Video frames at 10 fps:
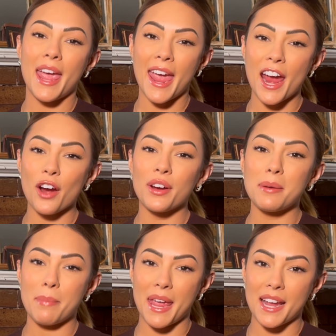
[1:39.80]
Hair
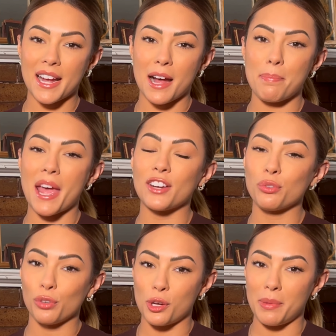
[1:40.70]
and makeup and
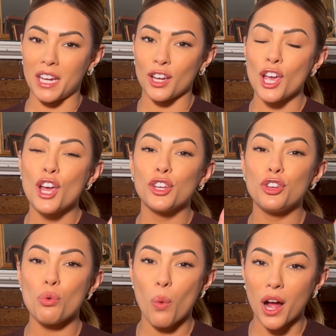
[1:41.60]
grooming.
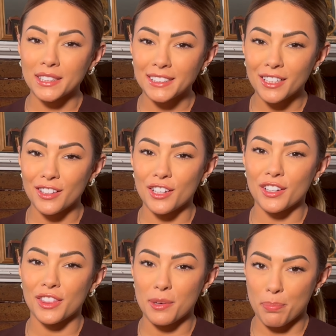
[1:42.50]
You want to look
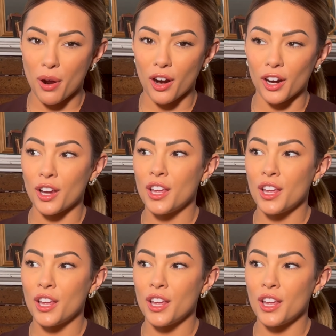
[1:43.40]
the part.